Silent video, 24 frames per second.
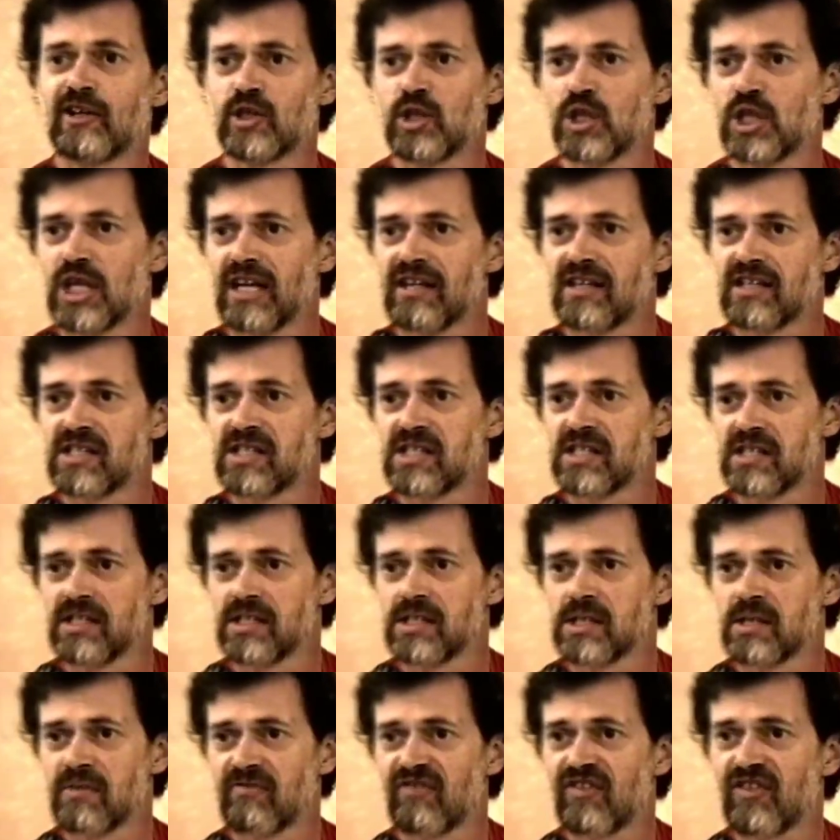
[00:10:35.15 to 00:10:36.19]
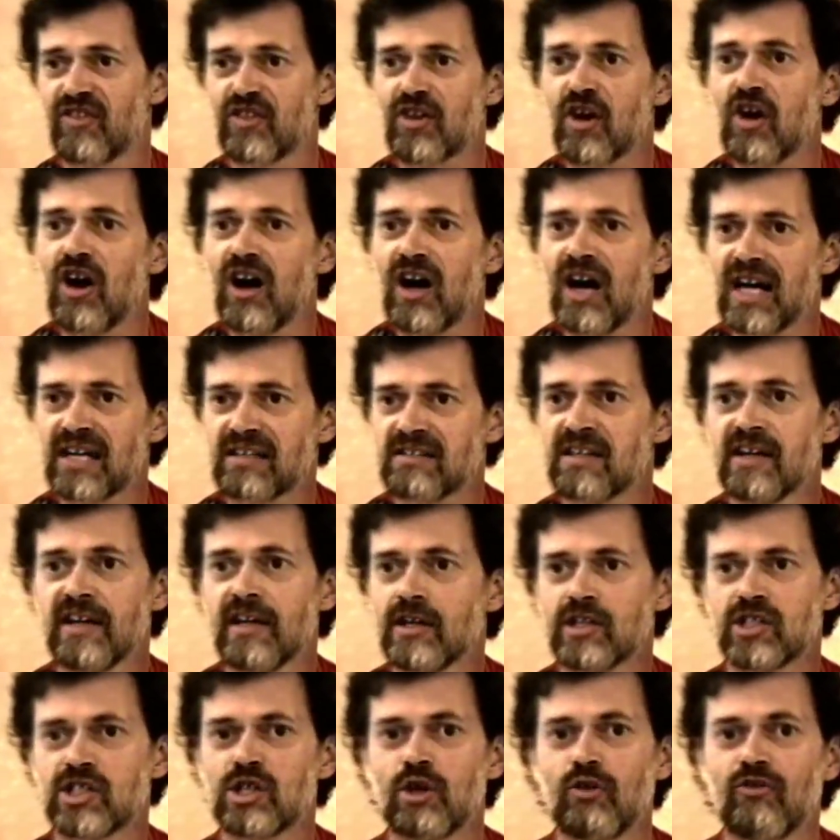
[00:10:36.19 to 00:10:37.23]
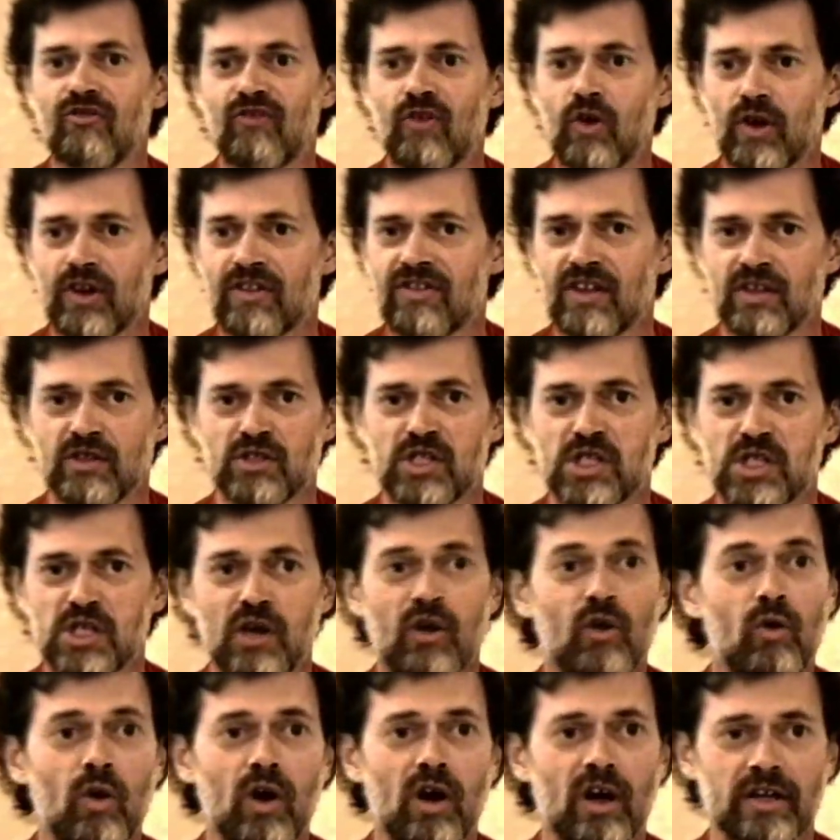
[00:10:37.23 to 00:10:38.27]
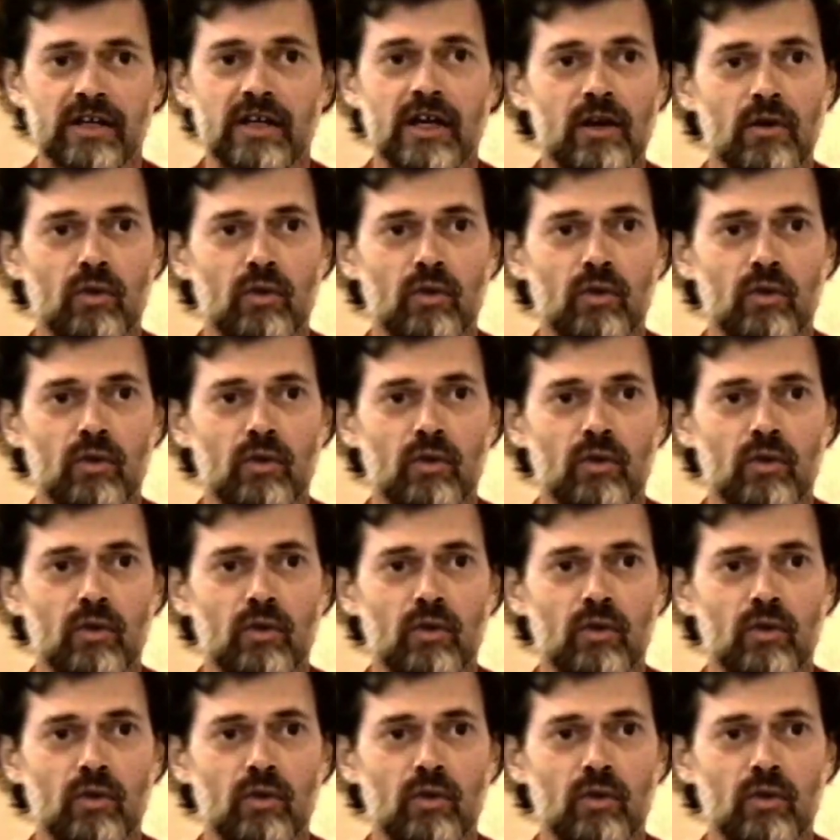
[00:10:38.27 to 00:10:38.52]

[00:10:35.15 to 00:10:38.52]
genesis of thought, so forth and so on,